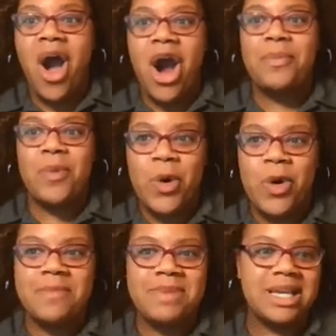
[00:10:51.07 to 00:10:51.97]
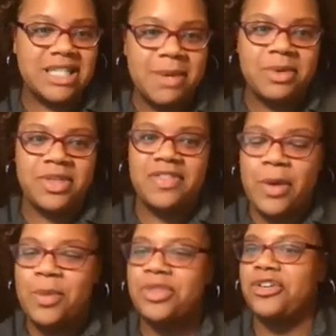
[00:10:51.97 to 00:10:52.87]
our program next summer, that
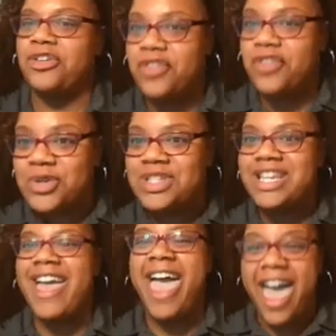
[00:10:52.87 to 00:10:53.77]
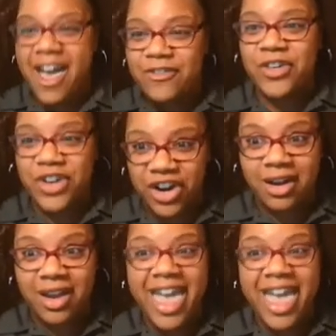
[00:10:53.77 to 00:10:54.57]
they were the first ever